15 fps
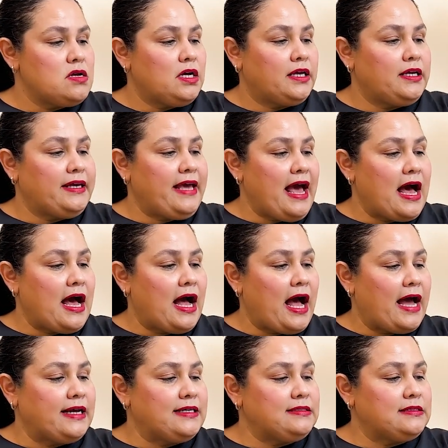
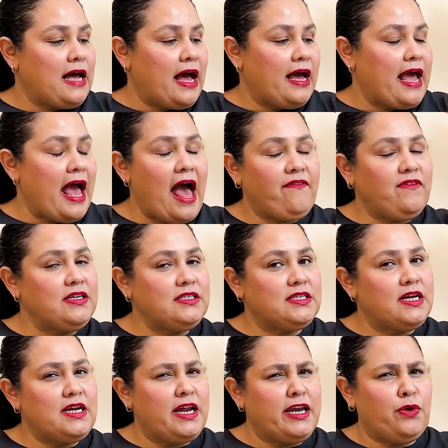Yeah, I haven't
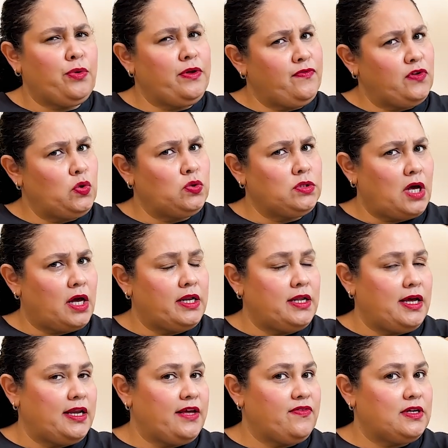done any reviews on
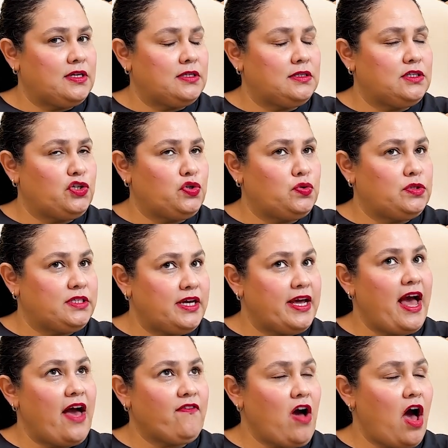any of the new
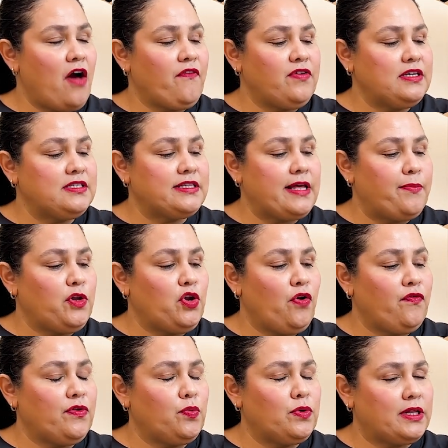decaf coffees. Let me know
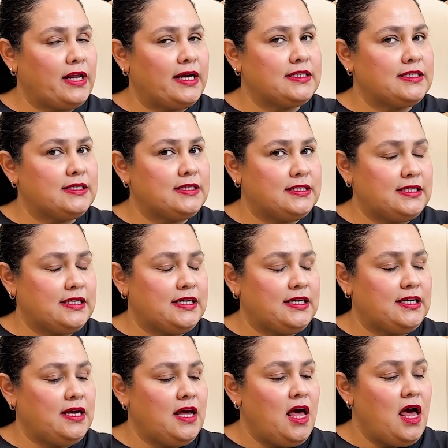if you would like to
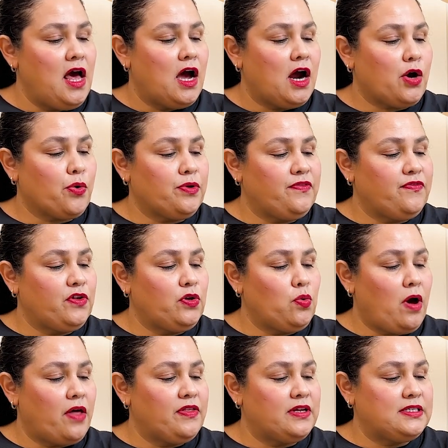see a review
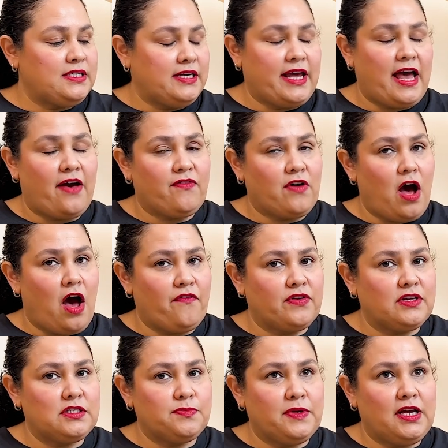on the decaf
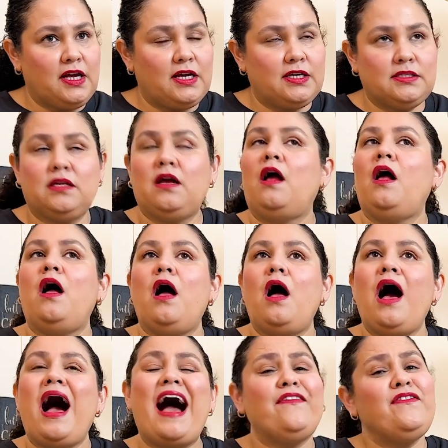coffees, because
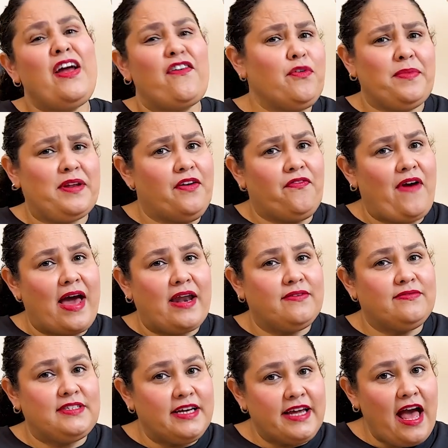I've never been a fan of
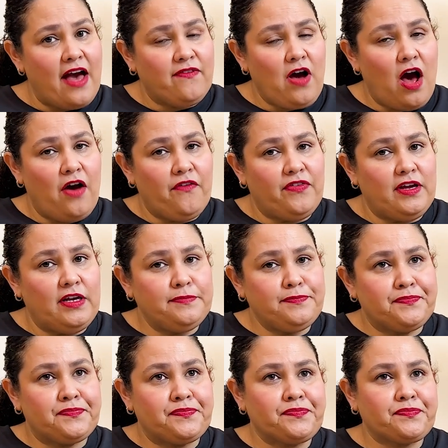decaf coffee
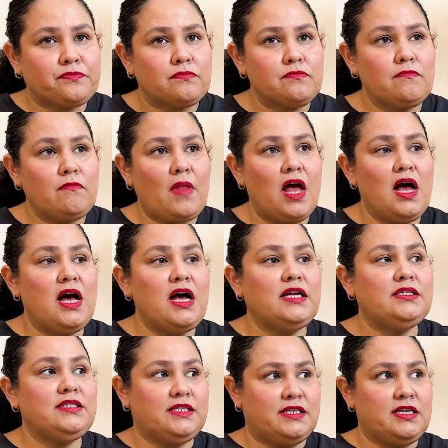
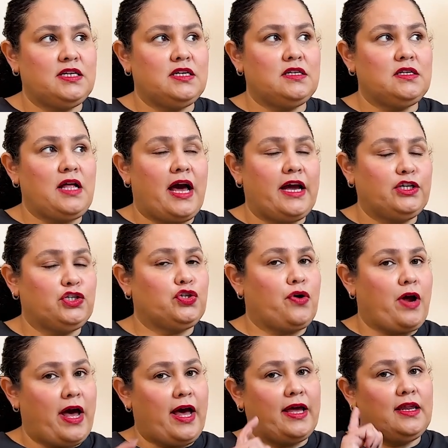until I
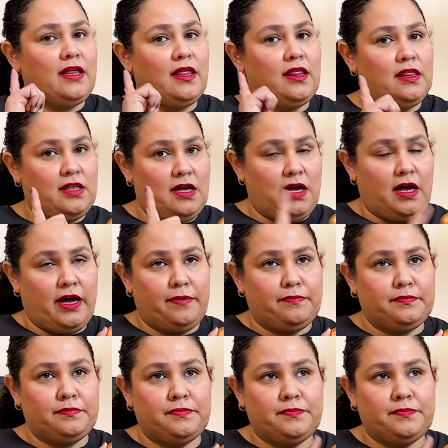tried the